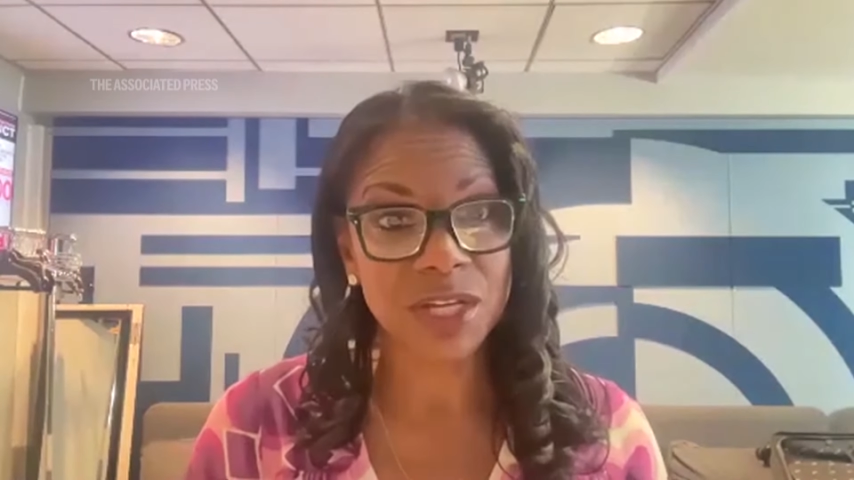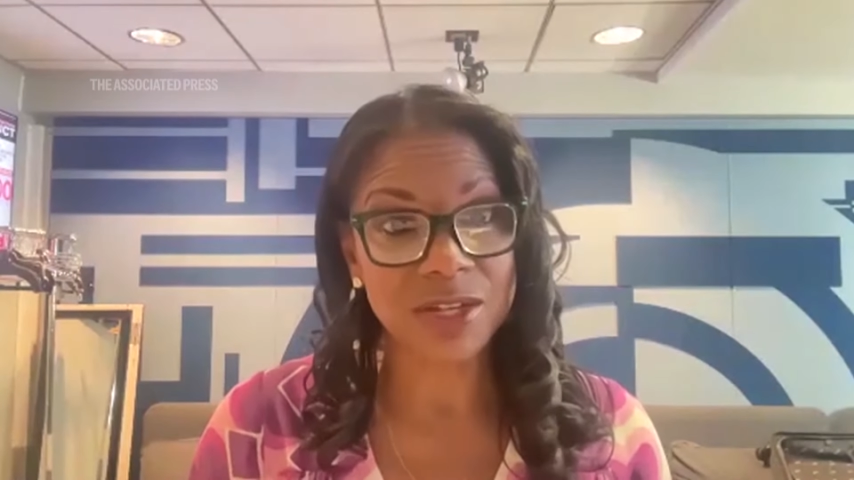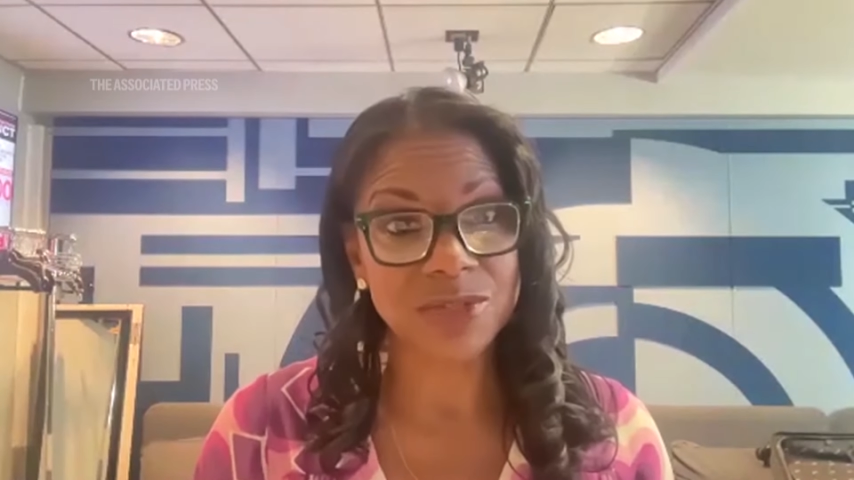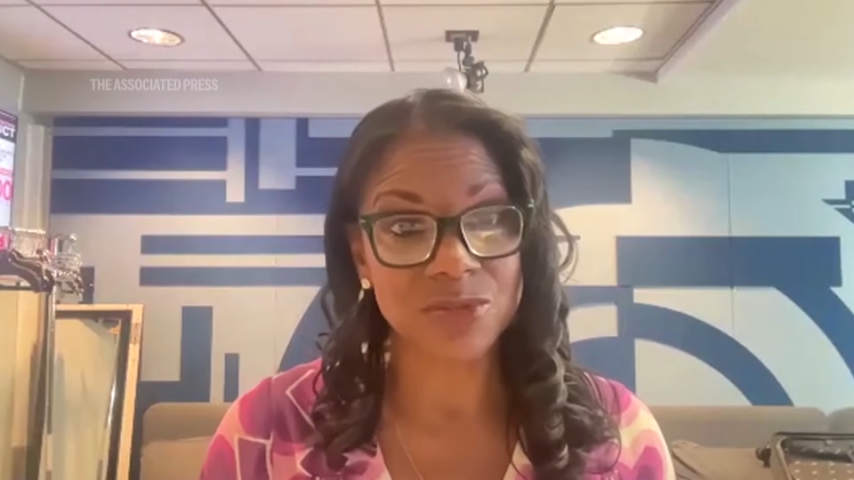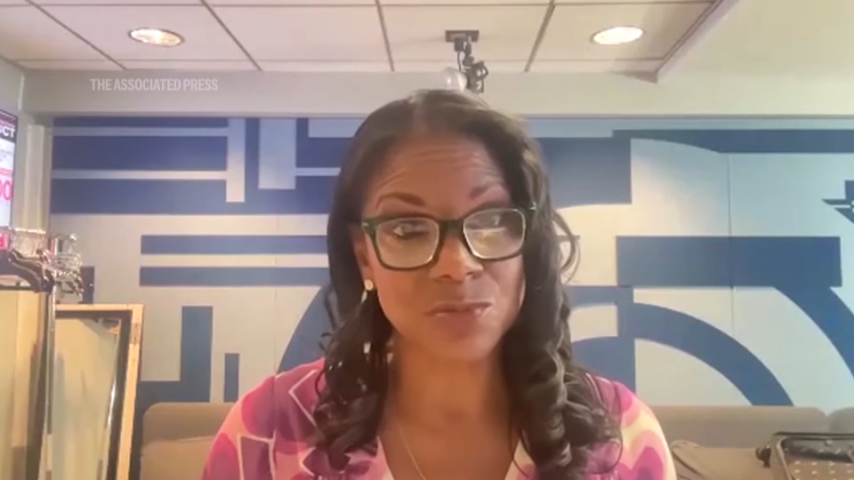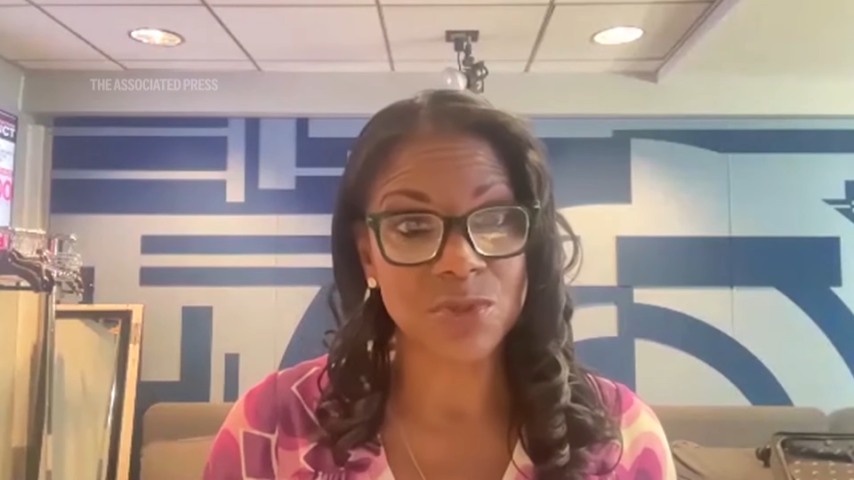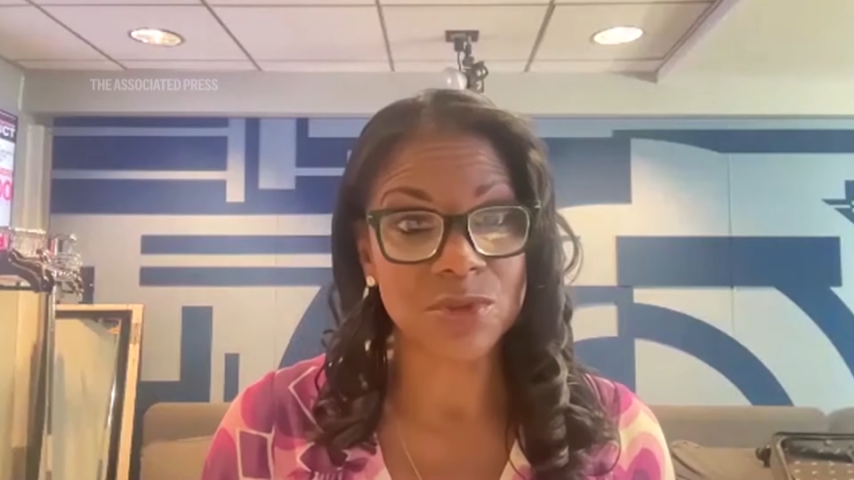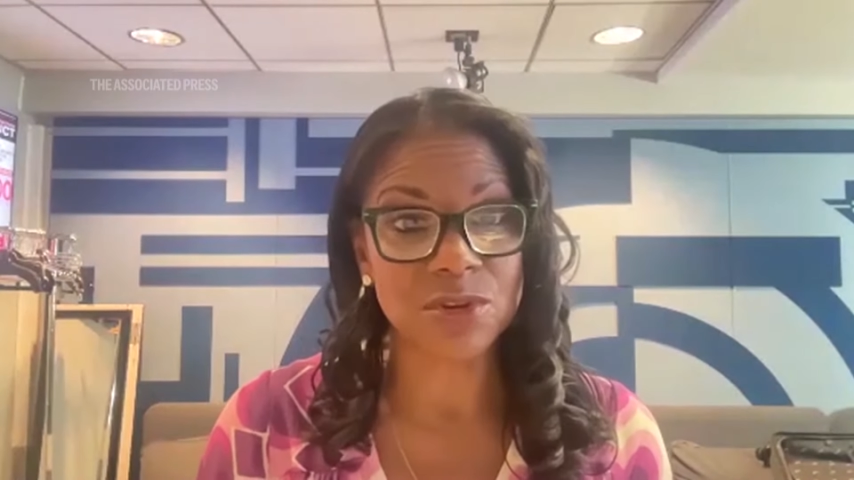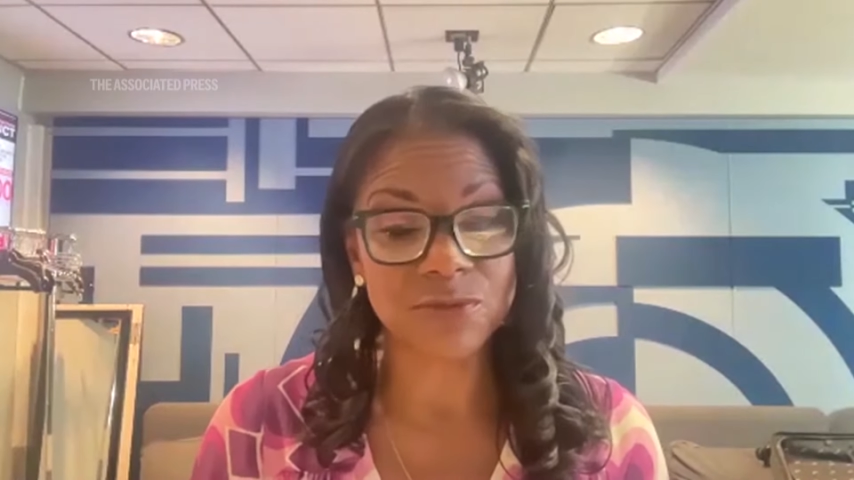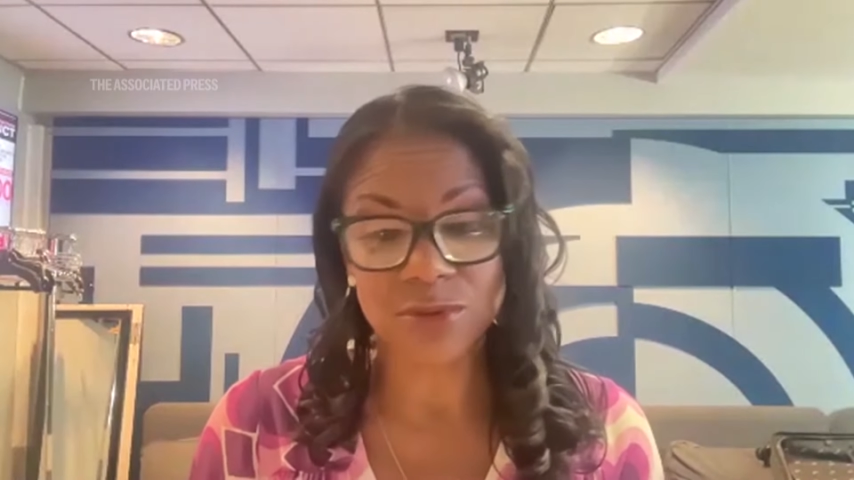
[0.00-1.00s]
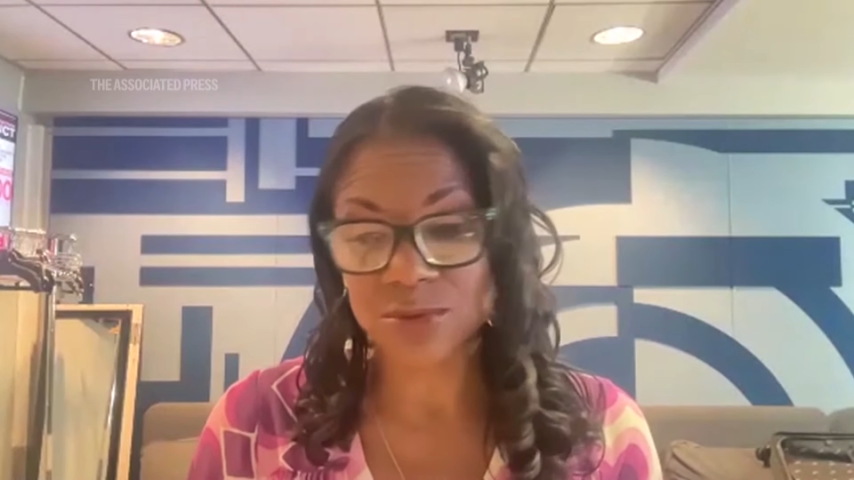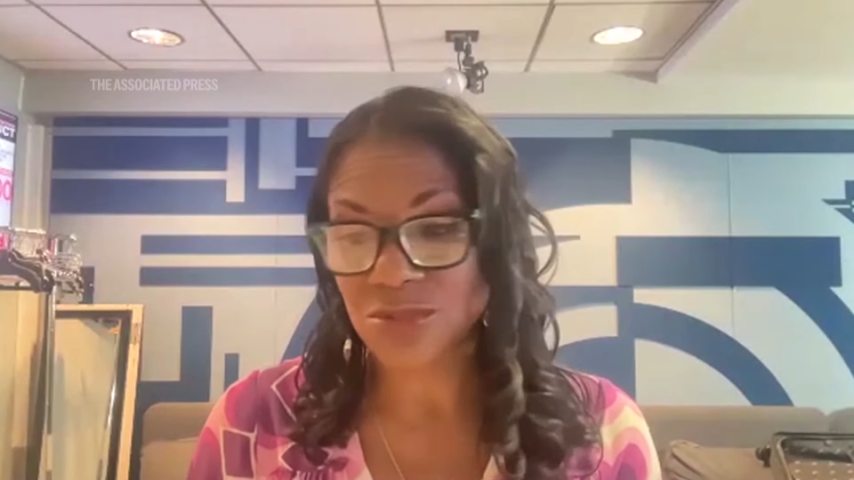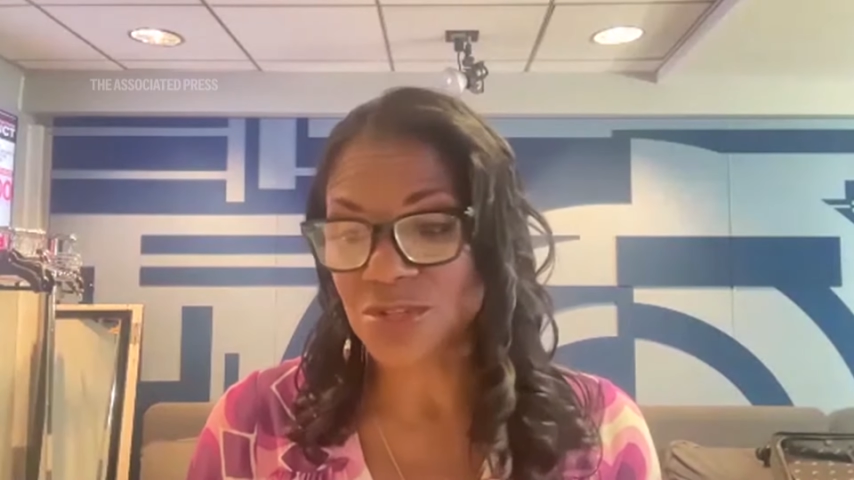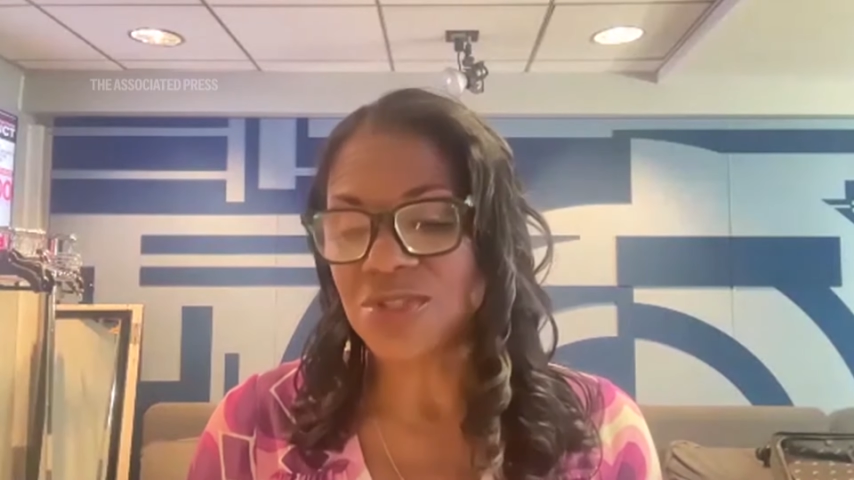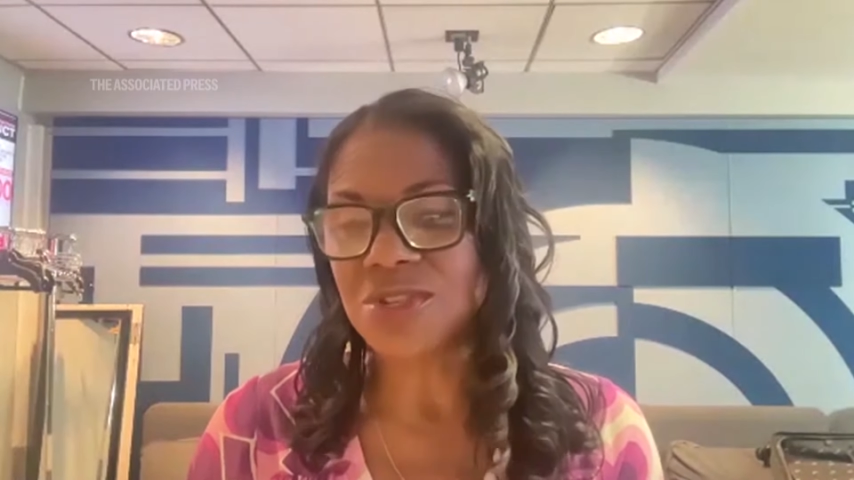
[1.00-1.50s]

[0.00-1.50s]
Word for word: concerts with her for all those years.